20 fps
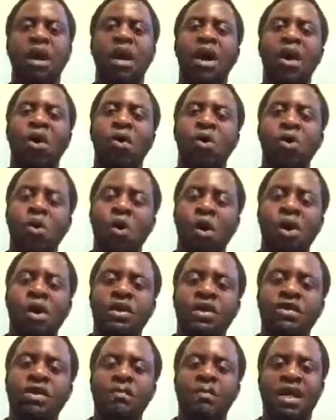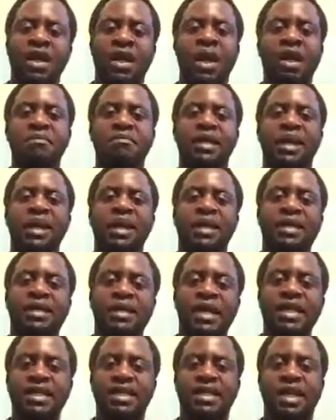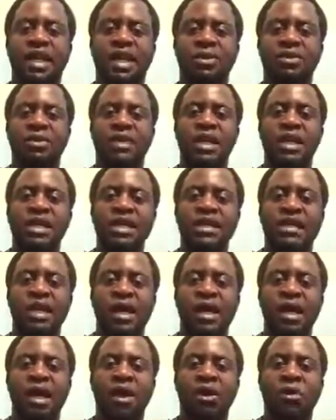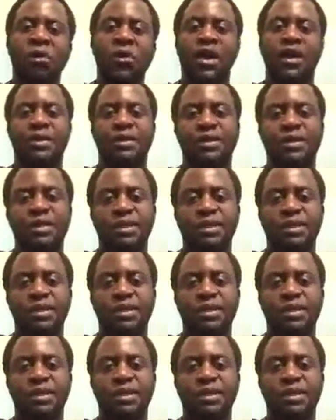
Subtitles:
will also become a danger to the entire world.